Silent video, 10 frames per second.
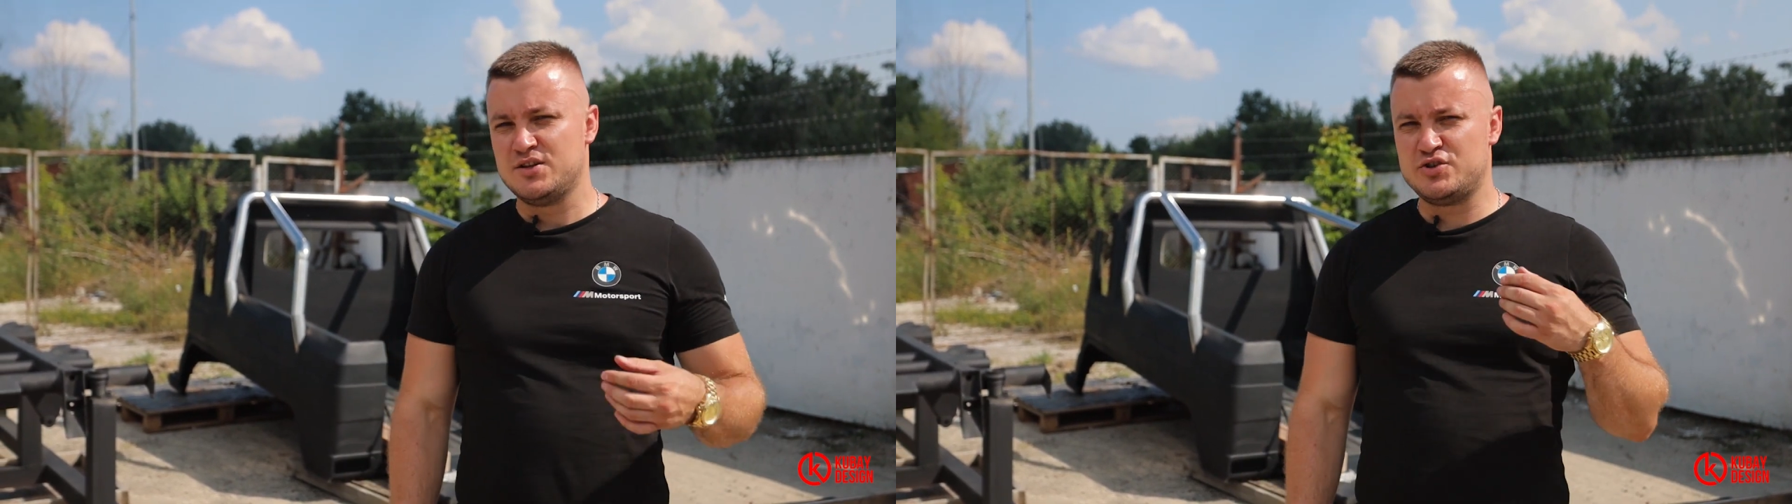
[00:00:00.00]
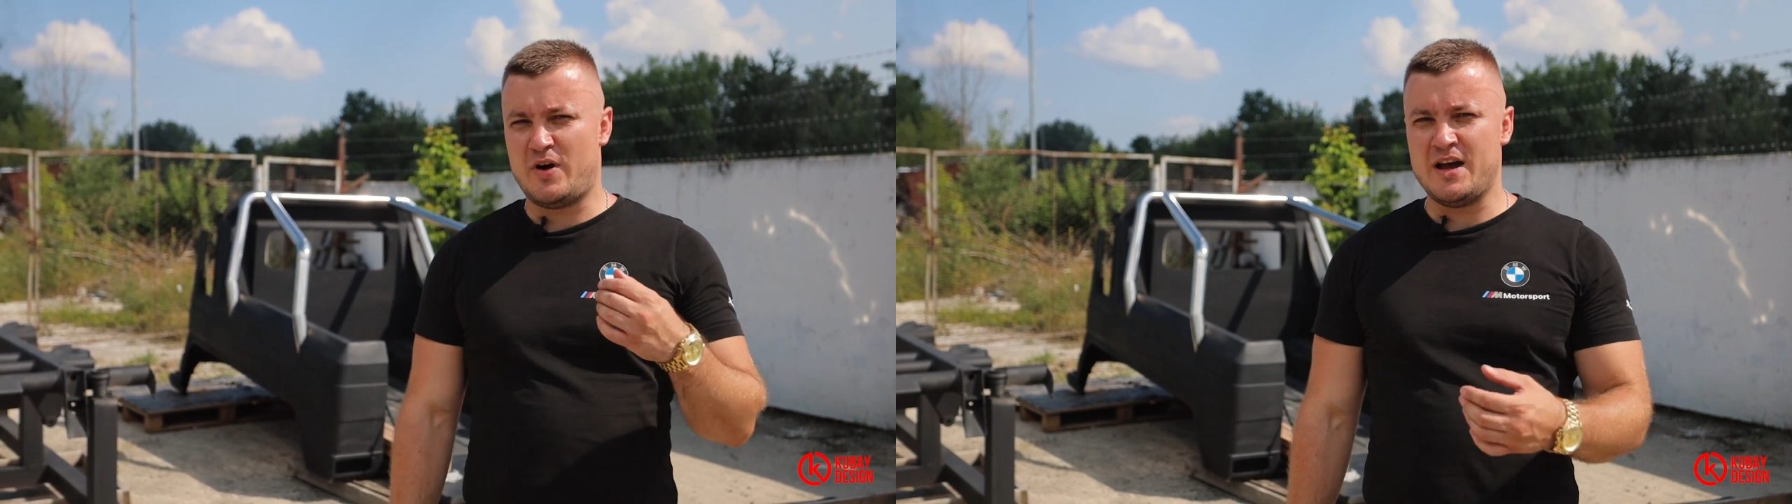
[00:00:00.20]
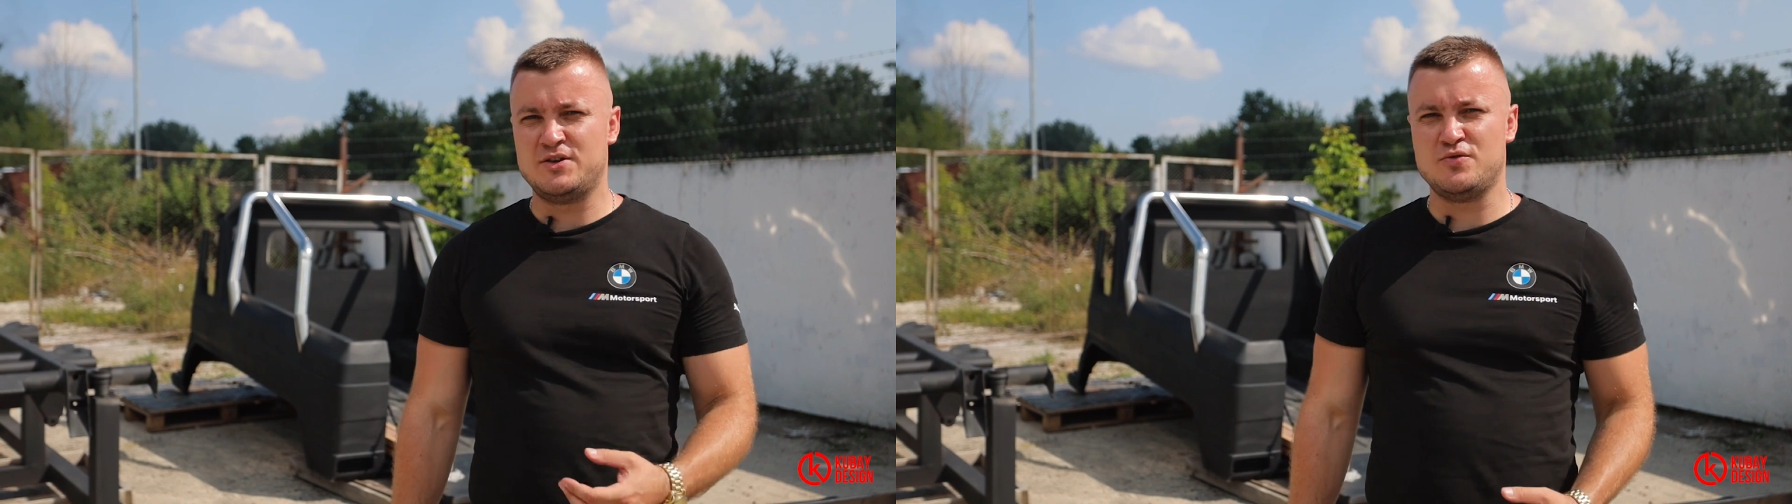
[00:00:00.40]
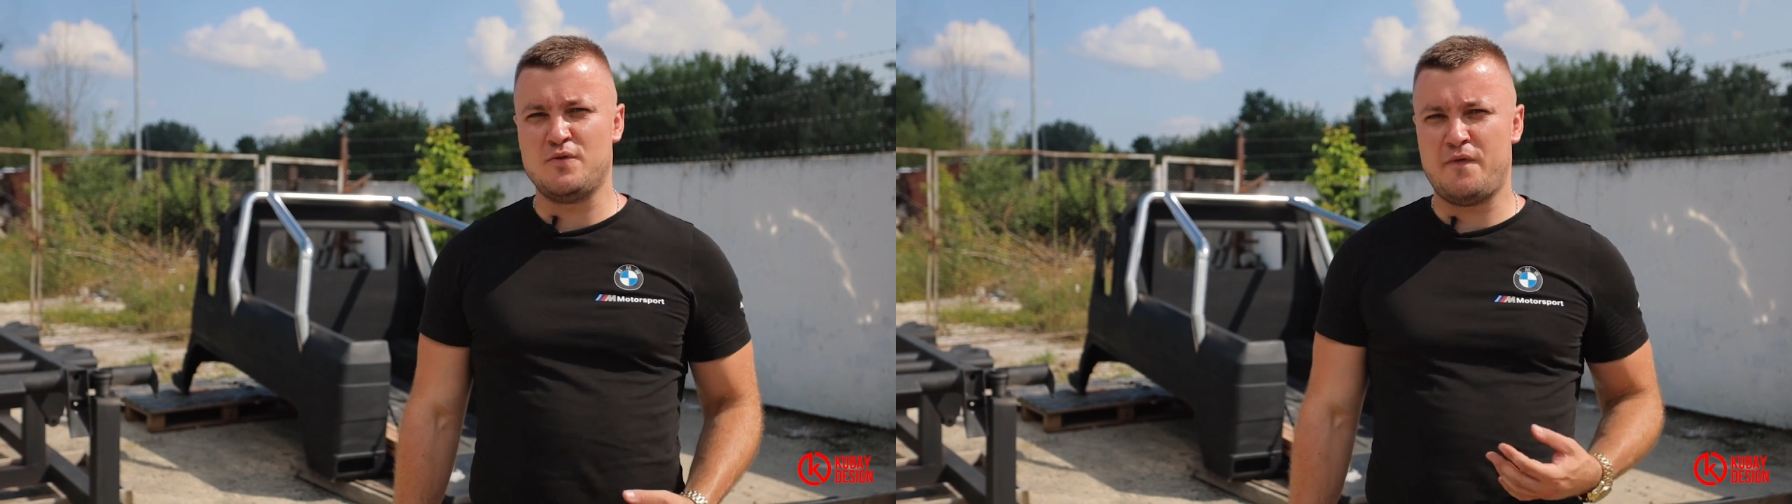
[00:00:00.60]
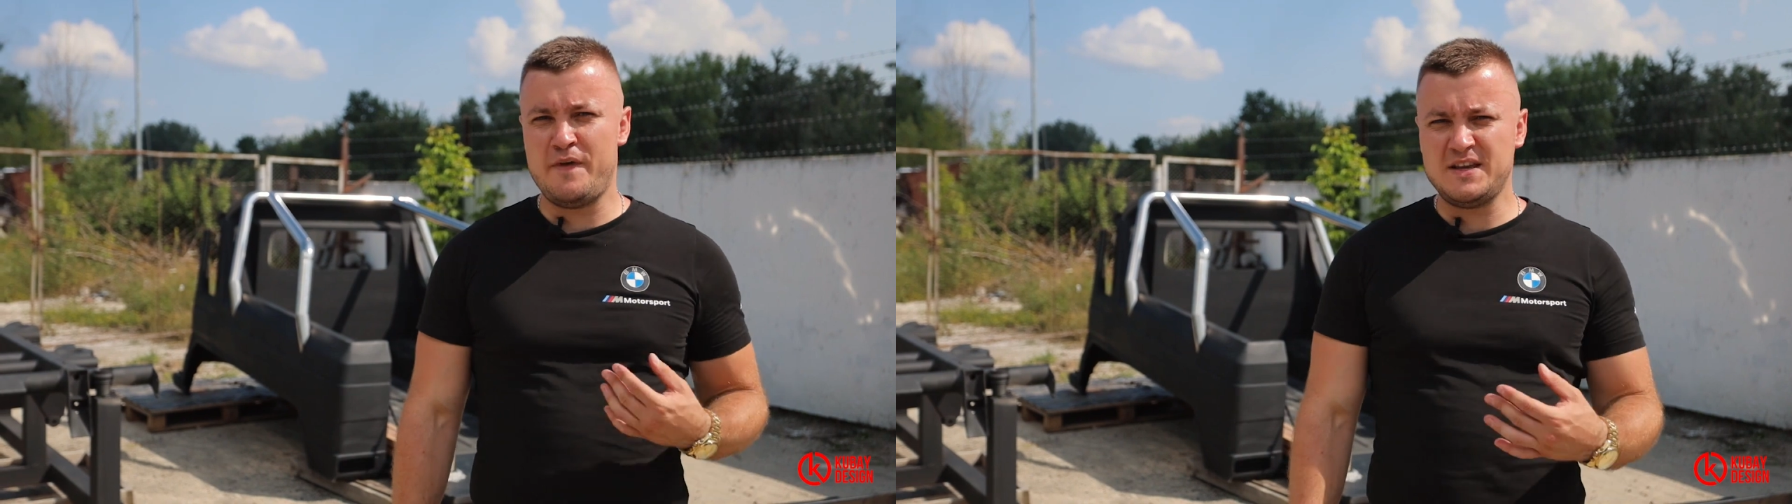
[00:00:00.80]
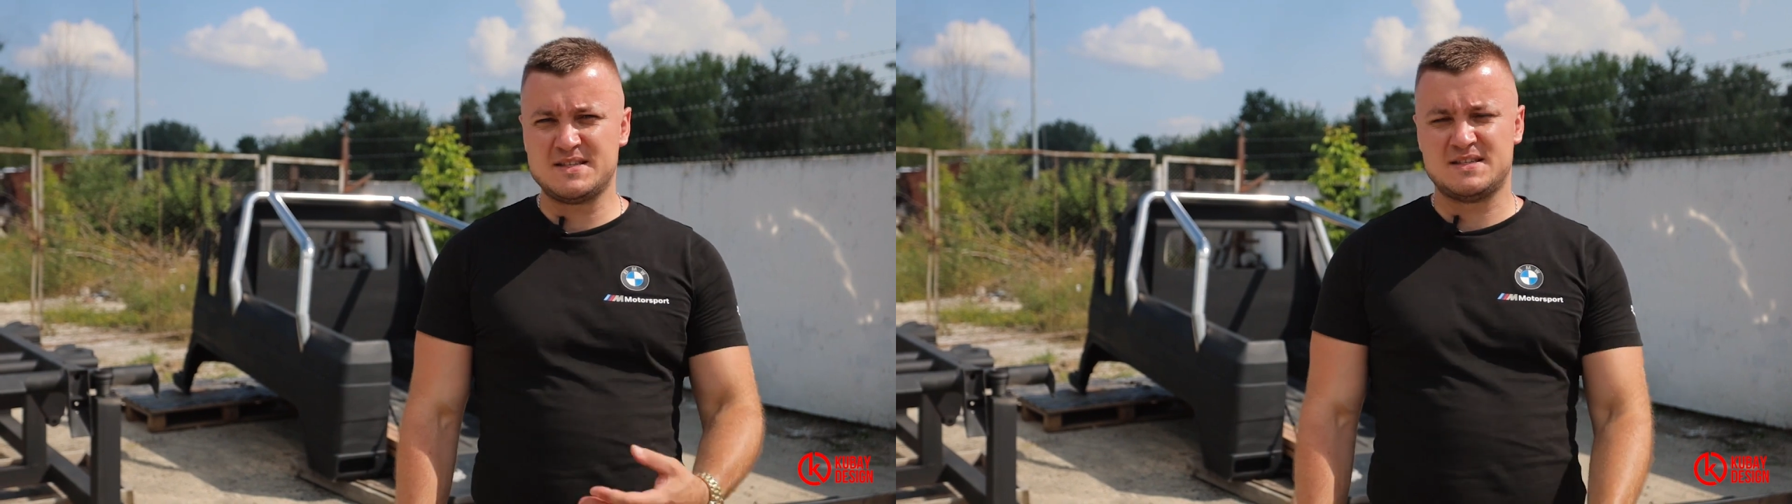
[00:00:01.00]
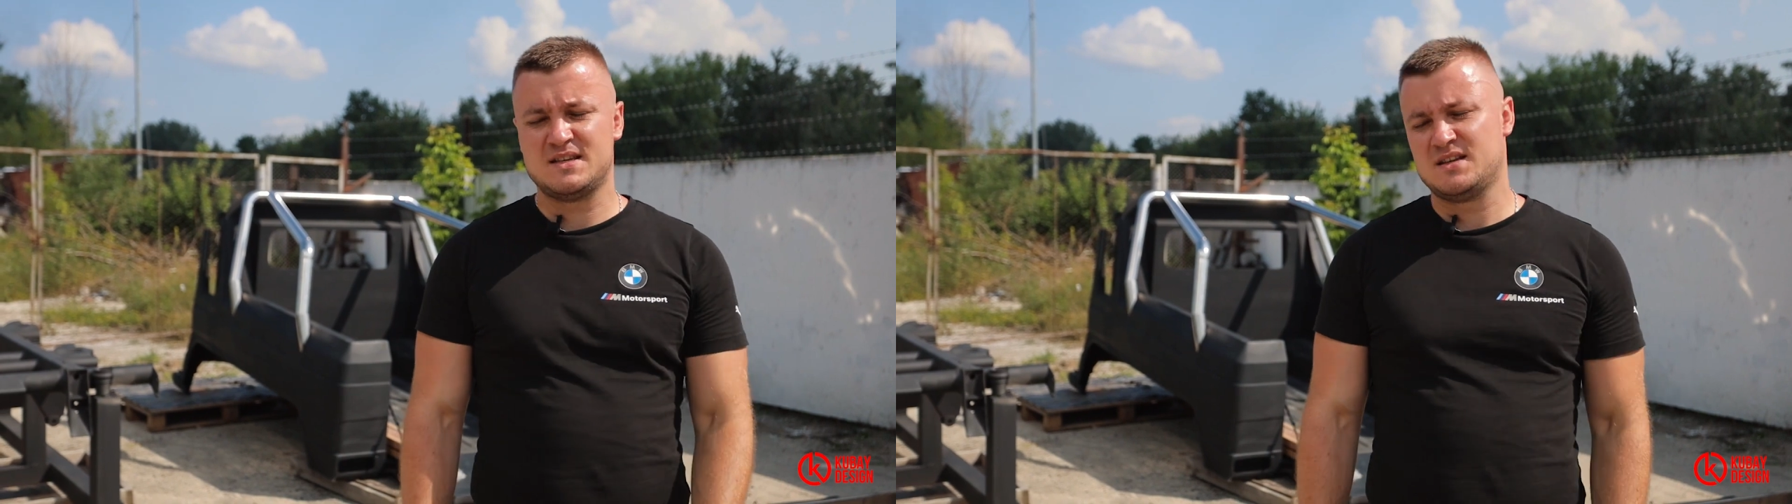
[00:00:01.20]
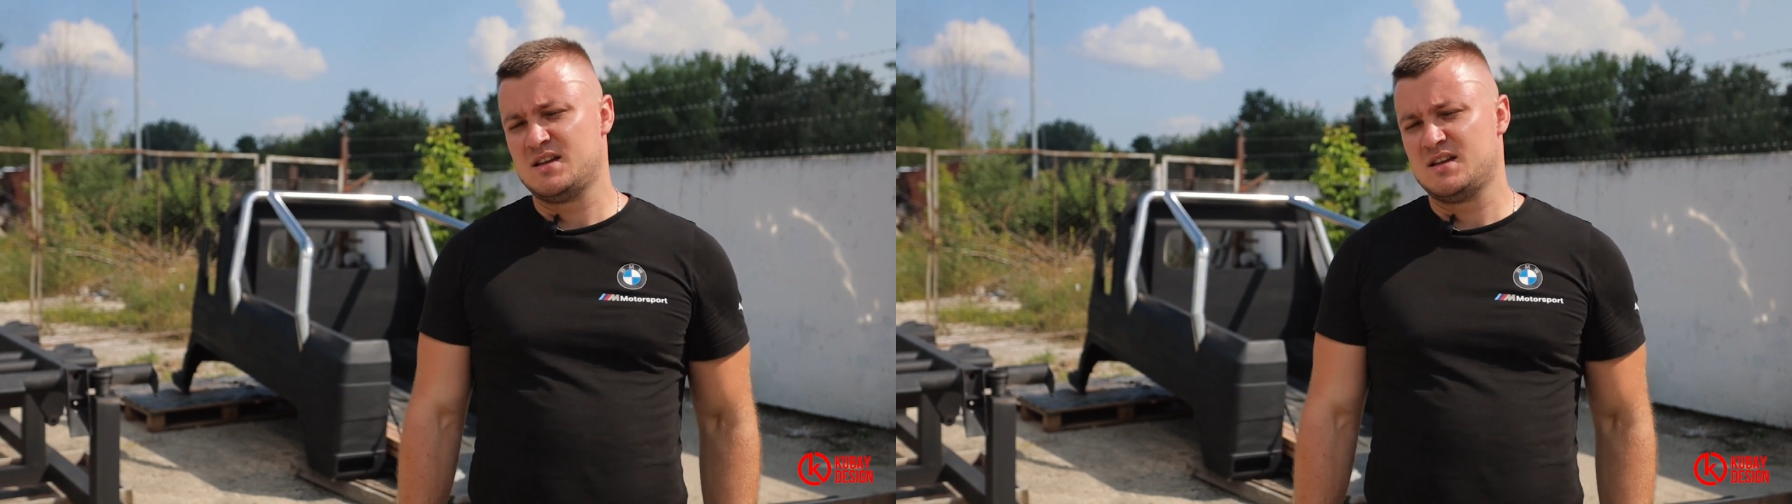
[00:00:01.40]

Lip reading: try to fix